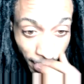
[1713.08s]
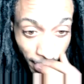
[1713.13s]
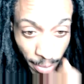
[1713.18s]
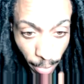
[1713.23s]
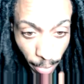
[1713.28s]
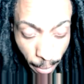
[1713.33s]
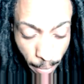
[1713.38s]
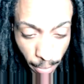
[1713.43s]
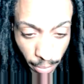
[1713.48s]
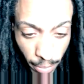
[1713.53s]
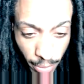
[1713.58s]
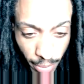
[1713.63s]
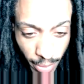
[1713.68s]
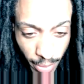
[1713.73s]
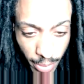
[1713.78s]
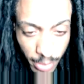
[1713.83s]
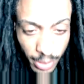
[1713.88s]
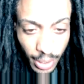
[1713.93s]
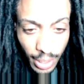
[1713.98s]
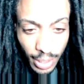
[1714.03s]
to people. You know
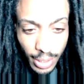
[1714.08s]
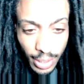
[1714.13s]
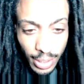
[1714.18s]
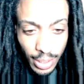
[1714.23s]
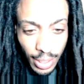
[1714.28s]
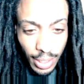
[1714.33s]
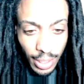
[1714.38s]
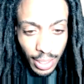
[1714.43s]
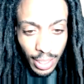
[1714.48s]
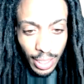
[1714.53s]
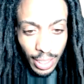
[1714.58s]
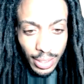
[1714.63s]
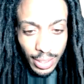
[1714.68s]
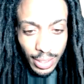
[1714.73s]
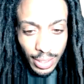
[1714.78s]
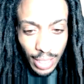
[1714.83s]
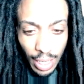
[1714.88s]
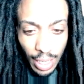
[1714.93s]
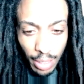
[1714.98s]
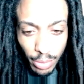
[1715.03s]
what I'm saying? Just looking at the
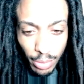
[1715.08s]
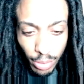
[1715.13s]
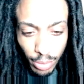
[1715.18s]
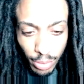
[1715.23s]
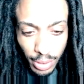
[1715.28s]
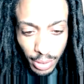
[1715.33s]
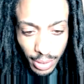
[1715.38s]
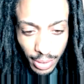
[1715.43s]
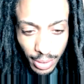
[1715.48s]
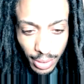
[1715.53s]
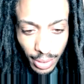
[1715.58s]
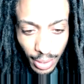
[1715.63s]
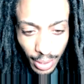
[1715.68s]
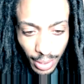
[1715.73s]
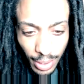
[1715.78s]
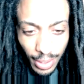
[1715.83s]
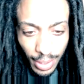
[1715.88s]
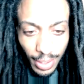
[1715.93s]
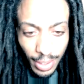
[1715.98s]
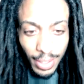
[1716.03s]
top tweets.
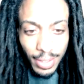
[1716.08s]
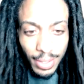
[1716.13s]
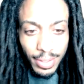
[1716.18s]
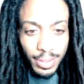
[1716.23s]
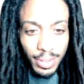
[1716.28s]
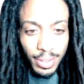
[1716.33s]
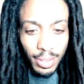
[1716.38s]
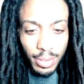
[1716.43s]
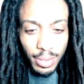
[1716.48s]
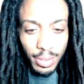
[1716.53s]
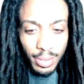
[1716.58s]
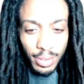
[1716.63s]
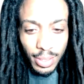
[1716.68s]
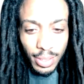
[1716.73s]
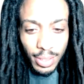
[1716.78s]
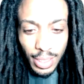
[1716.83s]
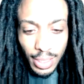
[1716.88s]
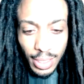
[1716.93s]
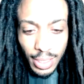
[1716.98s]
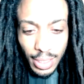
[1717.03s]
You know what I'm
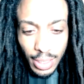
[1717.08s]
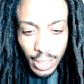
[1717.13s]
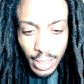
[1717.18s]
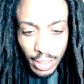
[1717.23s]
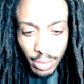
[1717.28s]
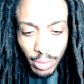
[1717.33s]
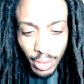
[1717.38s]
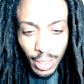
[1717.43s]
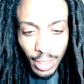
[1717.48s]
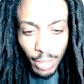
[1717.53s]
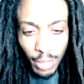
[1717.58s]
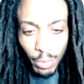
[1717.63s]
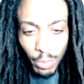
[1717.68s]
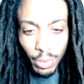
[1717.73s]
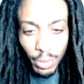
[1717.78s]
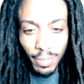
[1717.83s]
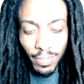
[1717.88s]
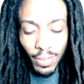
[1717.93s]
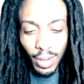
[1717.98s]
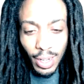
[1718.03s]
saying? Niggas is really. I
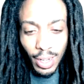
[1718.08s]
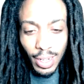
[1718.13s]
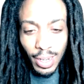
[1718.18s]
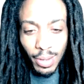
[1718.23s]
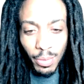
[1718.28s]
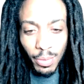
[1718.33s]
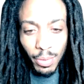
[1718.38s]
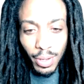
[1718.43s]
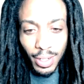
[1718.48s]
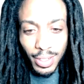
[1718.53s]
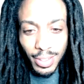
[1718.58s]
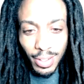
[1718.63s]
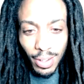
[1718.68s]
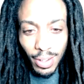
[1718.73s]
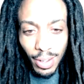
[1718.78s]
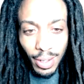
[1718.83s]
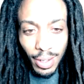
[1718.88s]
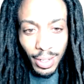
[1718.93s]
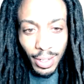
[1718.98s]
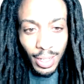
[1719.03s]
want to find that one
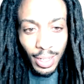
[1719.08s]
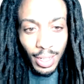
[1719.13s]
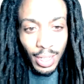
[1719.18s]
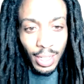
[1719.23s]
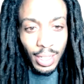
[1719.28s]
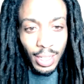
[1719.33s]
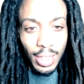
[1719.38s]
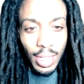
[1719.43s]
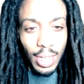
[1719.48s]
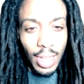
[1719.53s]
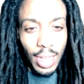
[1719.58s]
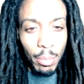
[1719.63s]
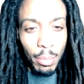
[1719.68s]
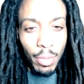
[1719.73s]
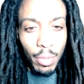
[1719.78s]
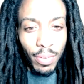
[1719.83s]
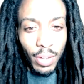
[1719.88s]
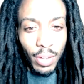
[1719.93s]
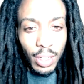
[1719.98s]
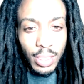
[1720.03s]
dog. They like
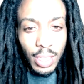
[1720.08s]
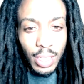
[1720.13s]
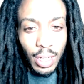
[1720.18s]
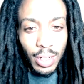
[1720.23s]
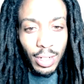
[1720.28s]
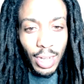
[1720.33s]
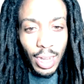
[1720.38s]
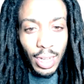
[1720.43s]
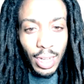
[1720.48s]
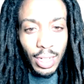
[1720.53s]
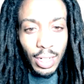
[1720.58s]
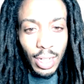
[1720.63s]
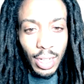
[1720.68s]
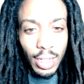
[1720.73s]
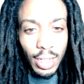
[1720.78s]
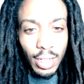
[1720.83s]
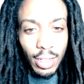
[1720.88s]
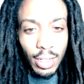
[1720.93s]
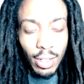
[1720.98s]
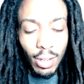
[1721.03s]
motherfuckers out here acting
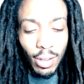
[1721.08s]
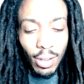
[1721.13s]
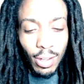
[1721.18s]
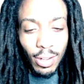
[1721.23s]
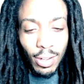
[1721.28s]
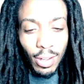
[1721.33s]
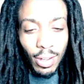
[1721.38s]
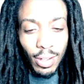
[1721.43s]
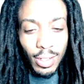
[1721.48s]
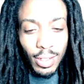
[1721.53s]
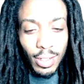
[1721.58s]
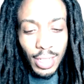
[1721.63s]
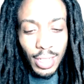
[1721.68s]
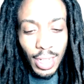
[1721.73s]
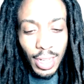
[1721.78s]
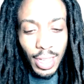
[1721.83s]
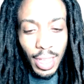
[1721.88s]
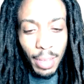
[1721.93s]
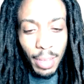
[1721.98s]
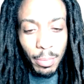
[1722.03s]
like, oh no, I see
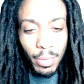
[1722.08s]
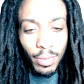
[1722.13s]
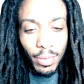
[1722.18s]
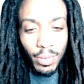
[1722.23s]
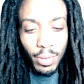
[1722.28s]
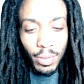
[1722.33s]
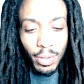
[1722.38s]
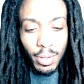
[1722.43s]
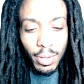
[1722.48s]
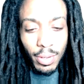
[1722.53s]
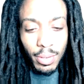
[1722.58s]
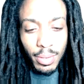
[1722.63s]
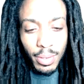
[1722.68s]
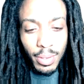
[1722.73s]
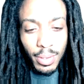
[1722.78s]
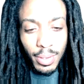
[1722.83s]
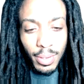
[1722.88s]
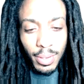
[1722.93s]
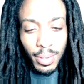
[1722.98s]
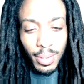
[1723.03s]
they caping for him.
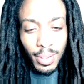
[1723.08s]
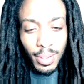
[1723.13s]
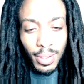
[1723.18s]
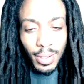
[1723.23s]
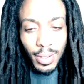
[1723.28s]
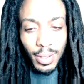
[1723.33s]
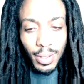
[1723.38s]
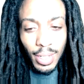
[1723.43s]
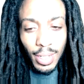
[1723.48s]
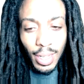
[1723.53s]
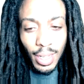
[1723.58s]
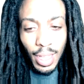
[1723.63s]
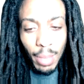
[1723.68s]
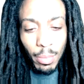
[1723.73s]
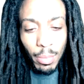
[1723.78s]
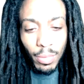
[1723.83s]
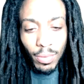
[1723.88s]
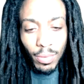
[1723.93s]
They caping